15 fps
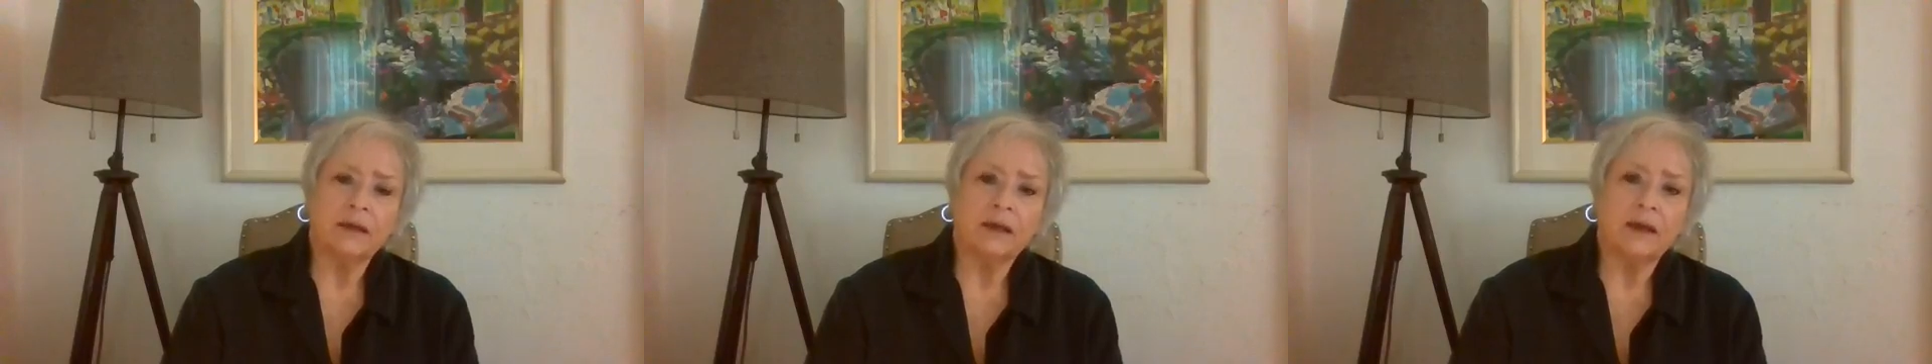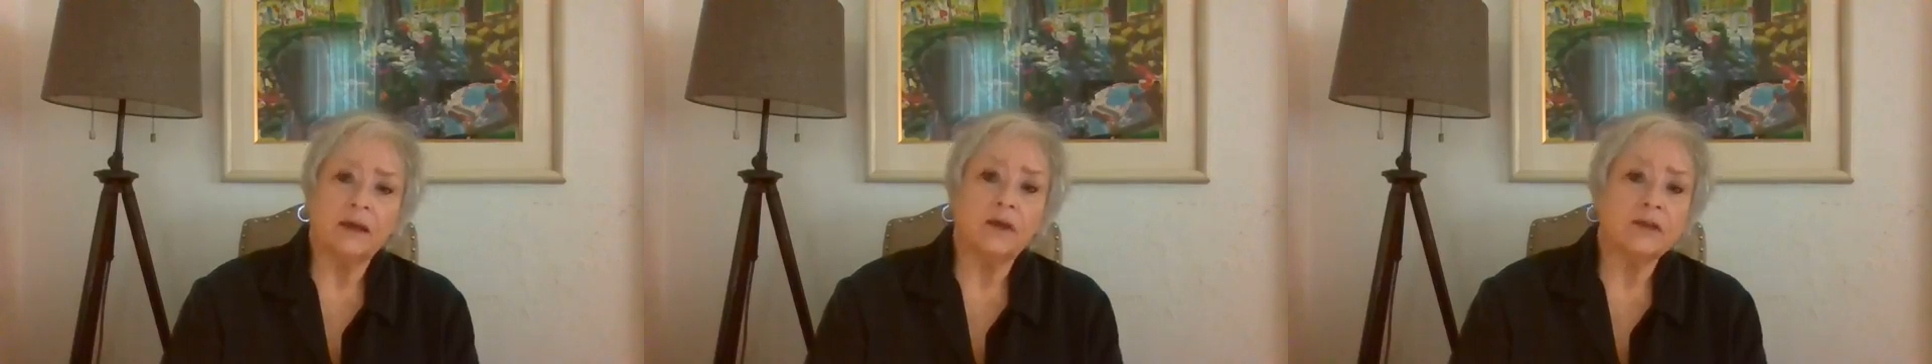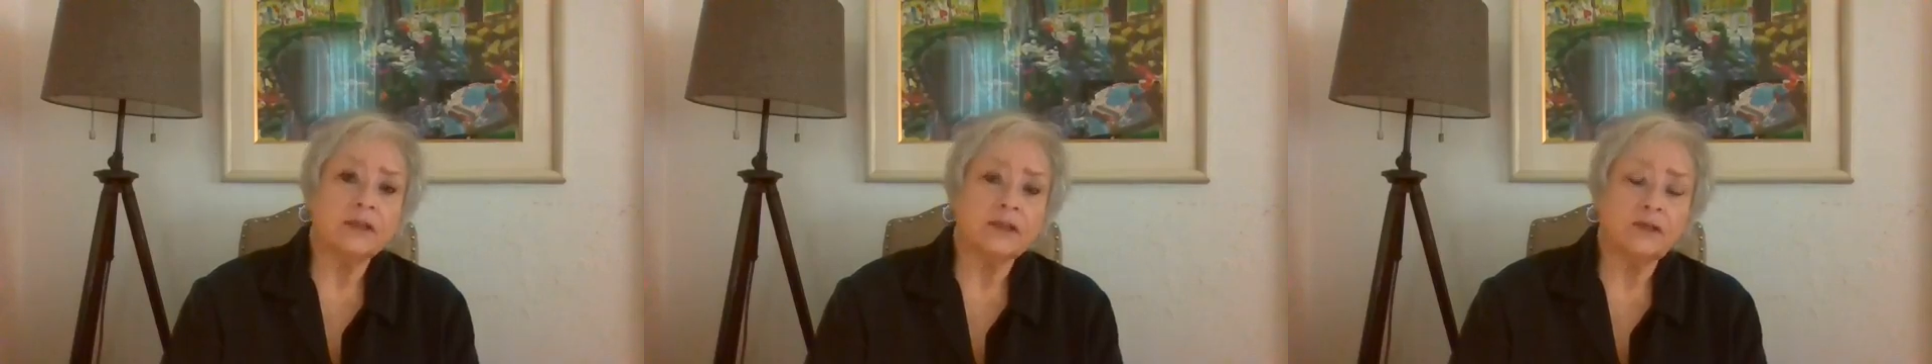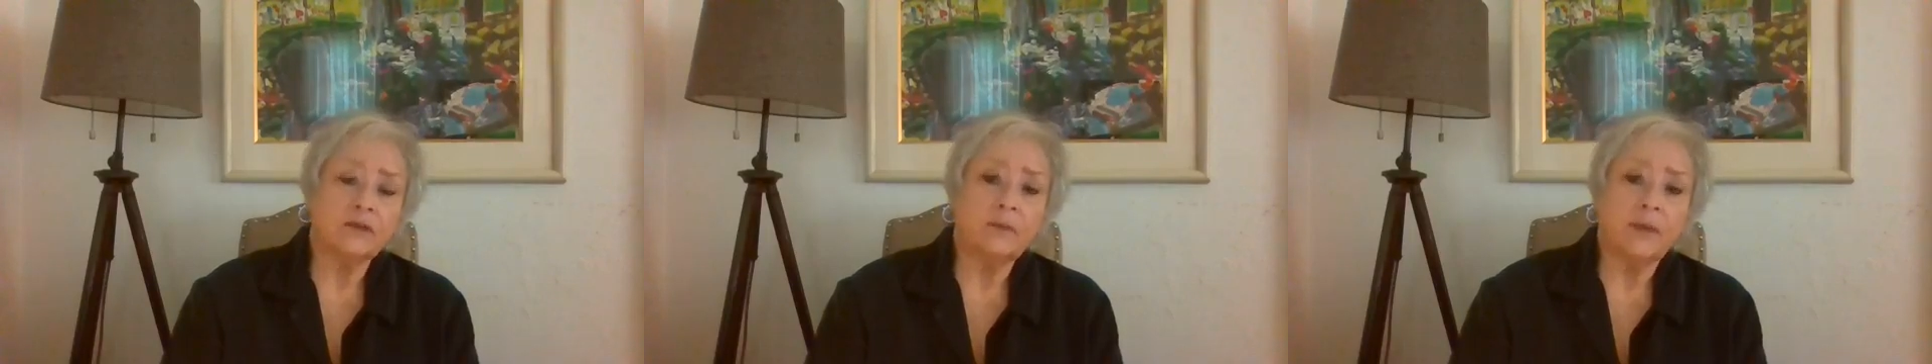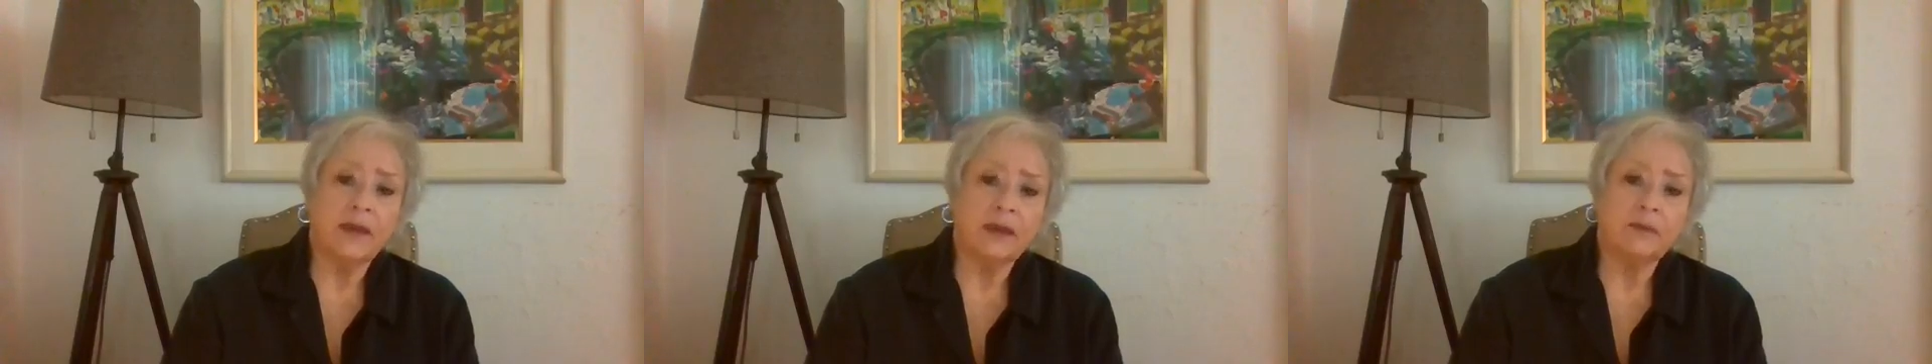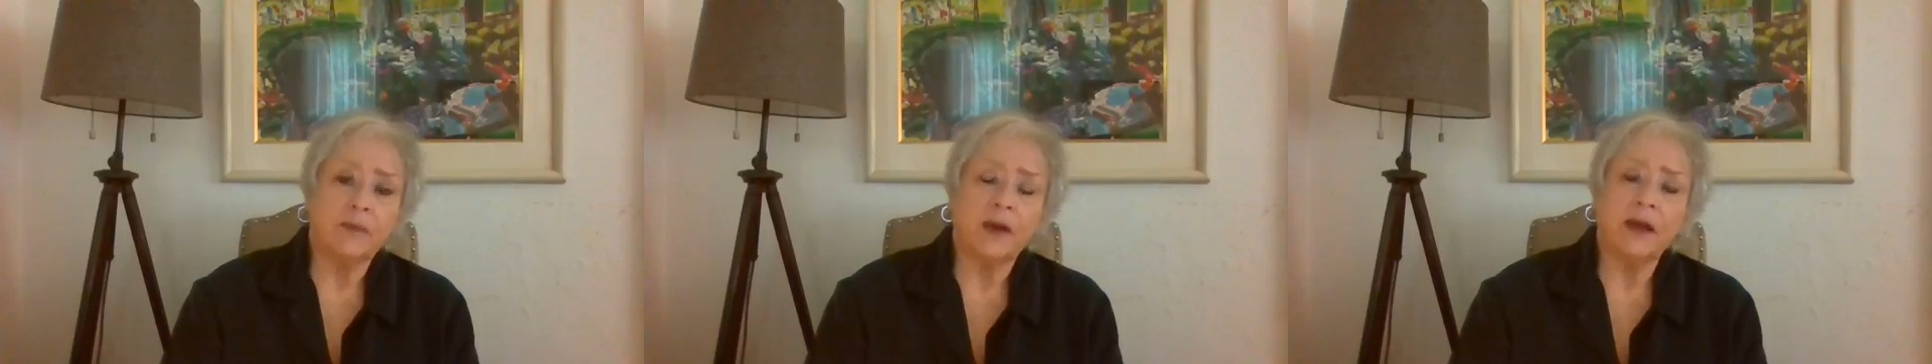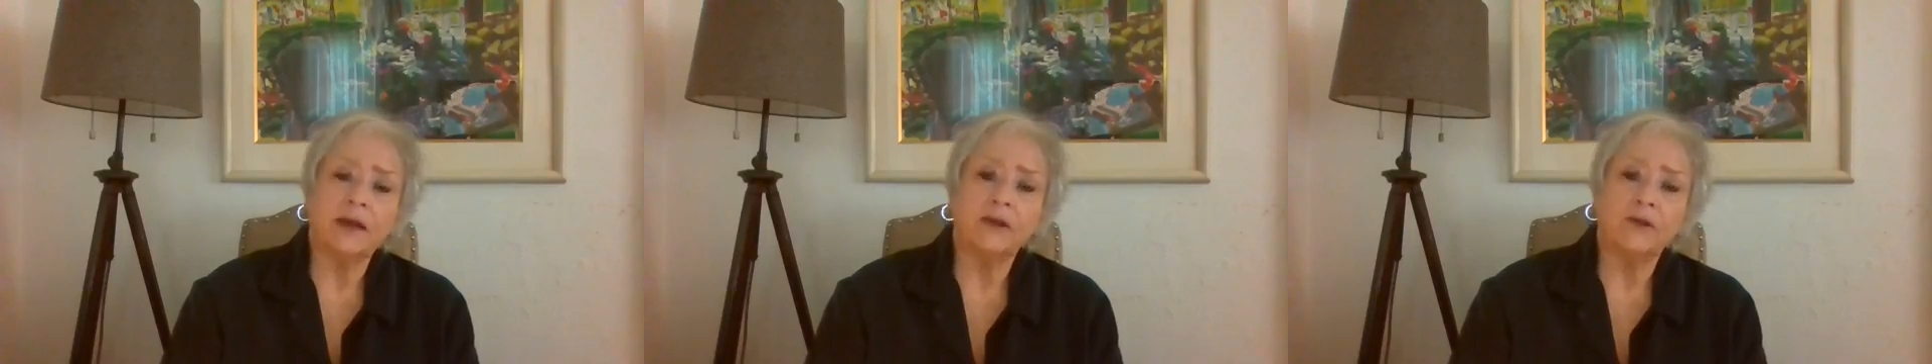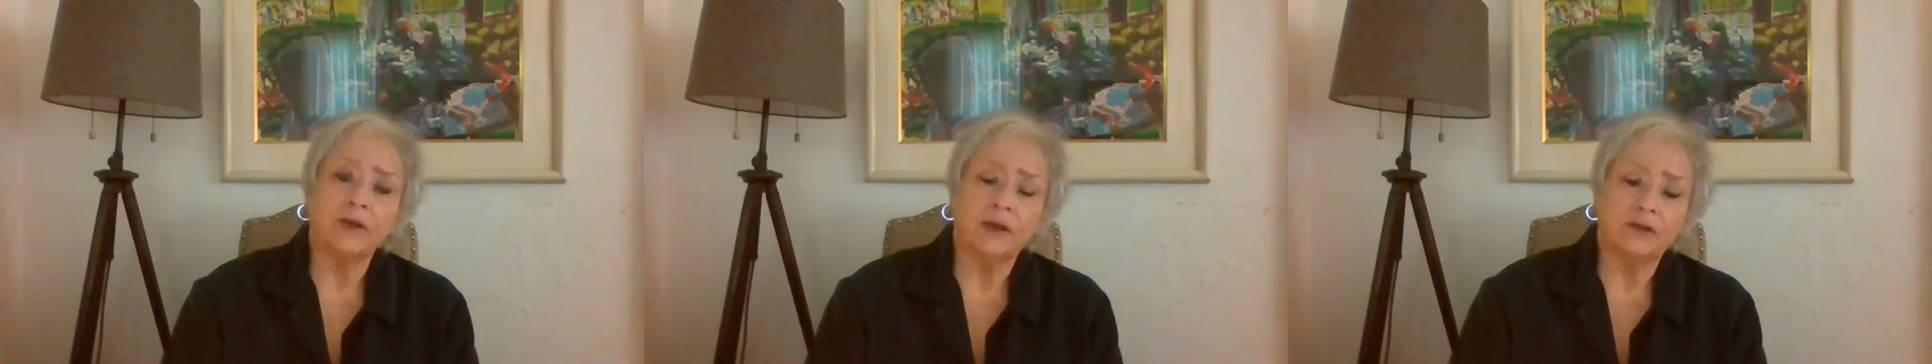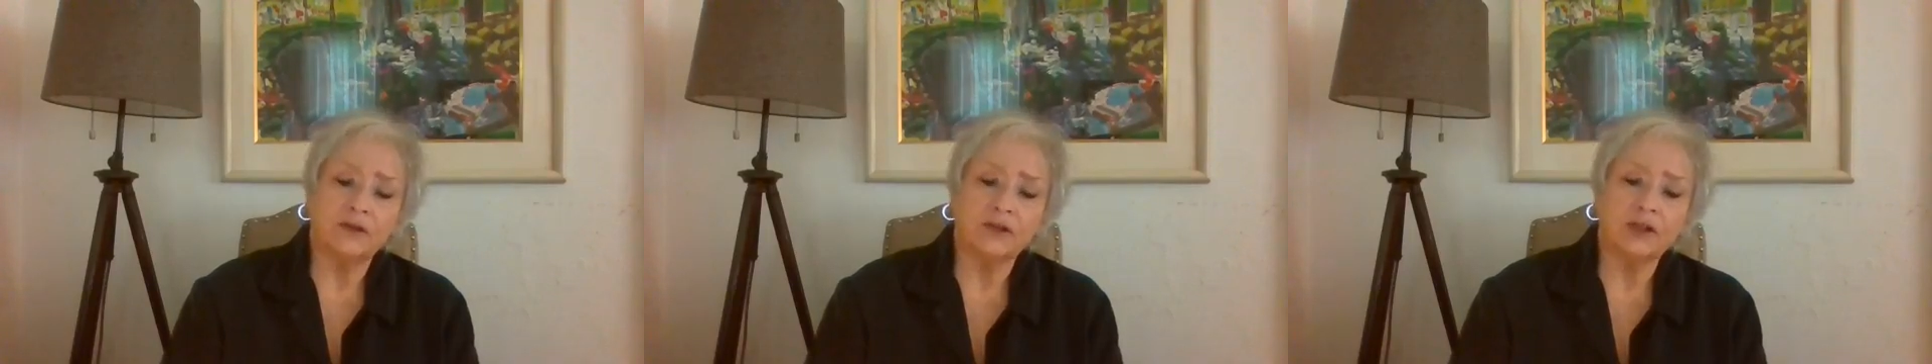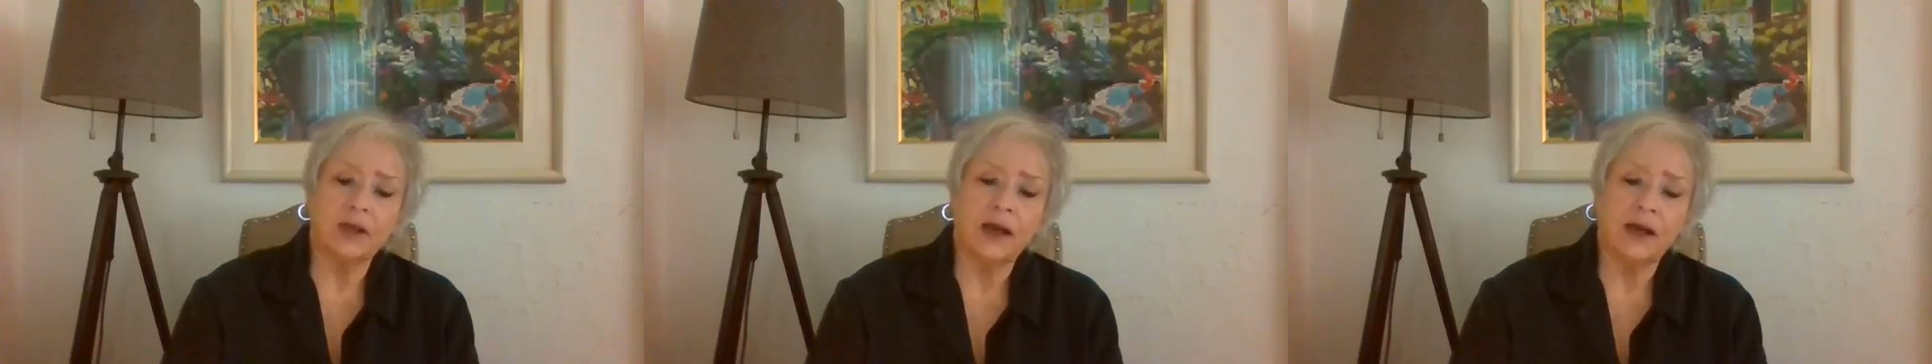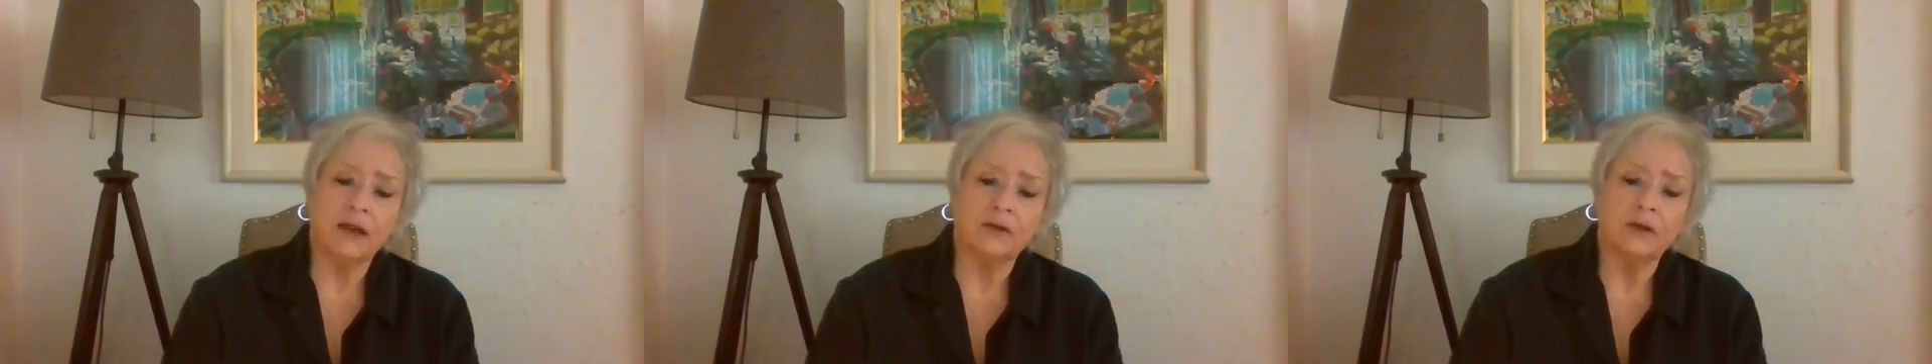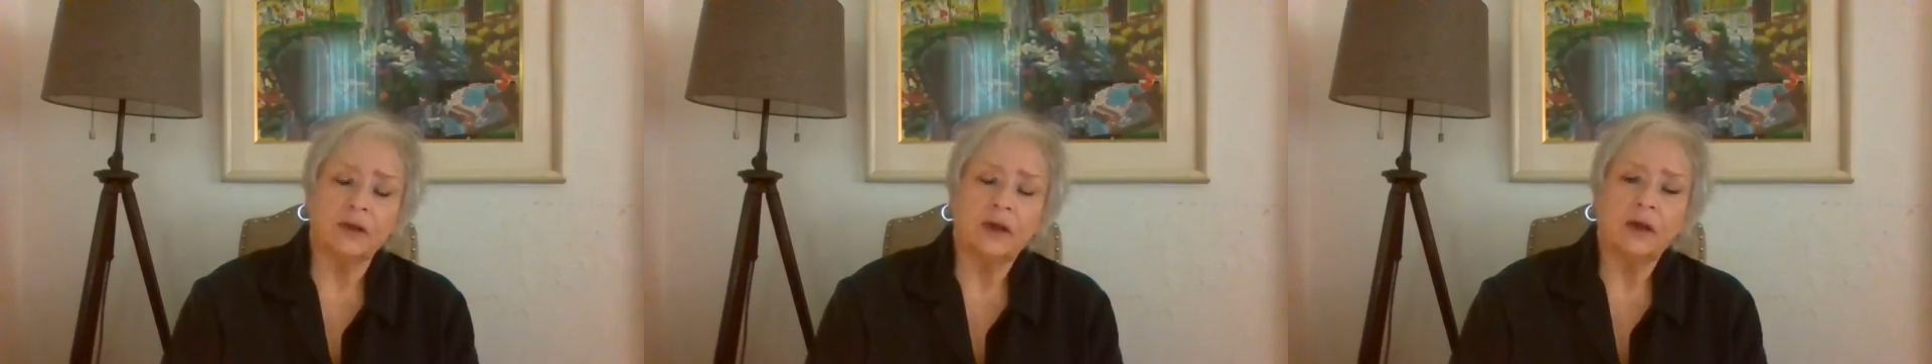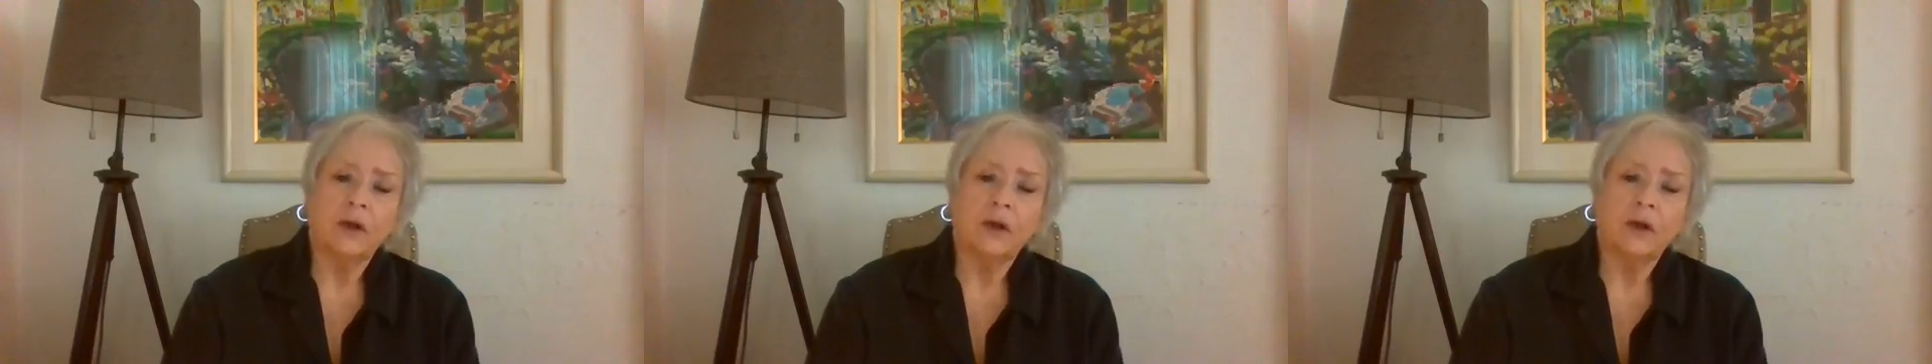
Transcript: and are still made by your inner child.